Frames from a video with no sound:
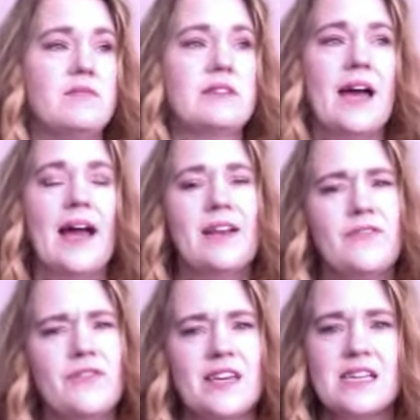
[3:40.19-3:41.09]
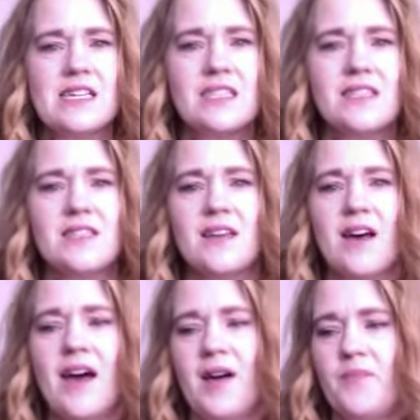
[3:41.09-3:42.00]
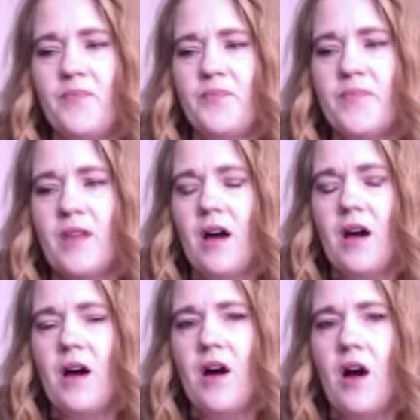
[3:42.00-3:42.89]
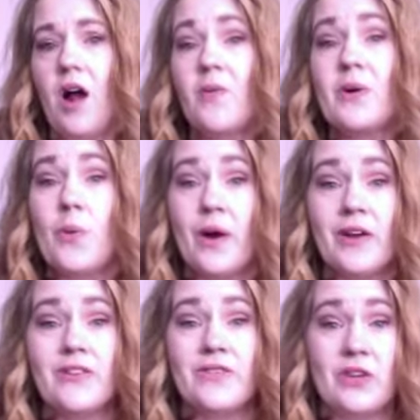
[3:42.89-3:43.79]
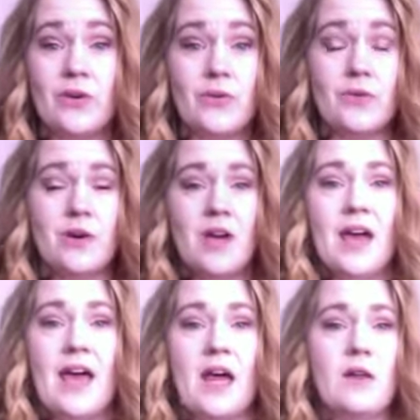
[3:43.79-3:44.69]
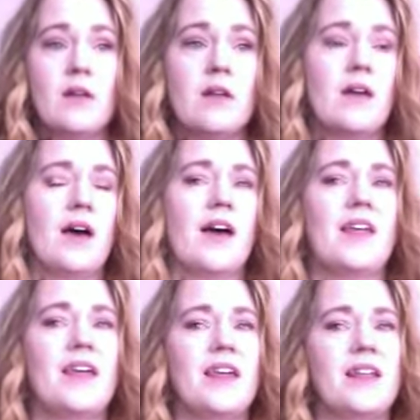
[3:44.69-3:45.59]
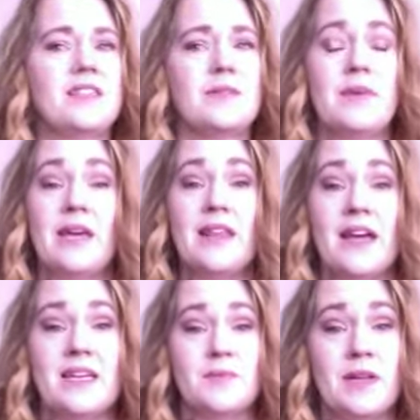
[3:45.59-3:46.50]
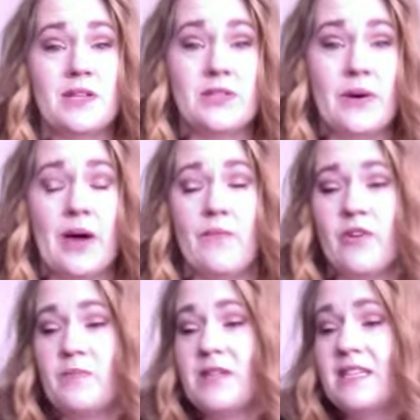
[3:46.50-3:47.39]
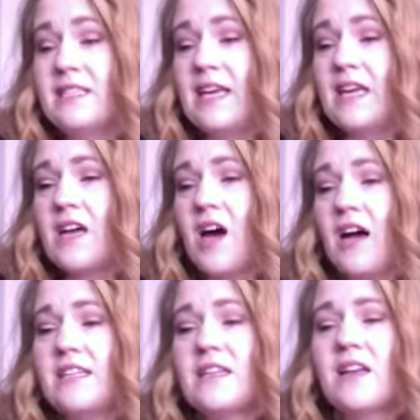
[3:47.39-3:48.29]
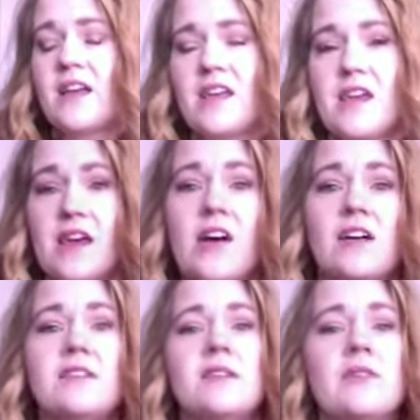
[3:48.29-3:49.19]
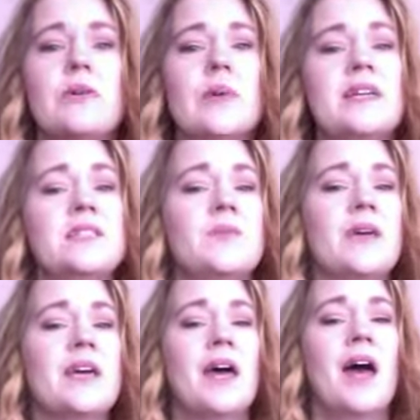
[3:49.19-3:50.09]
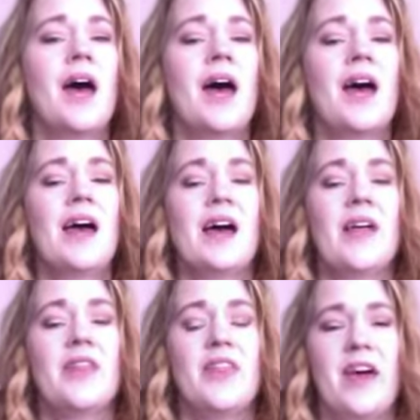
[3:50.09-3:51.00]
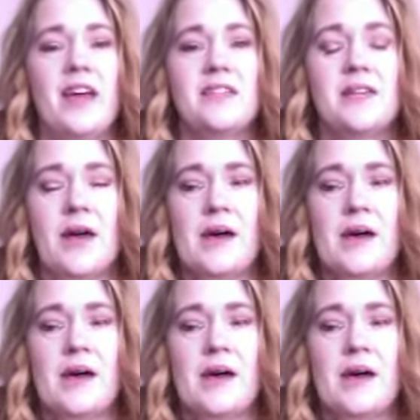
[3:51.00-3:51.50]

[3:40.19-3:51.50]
kind of things are required of you? And to me, that has been so helpful. Plus, it constantly reminds me that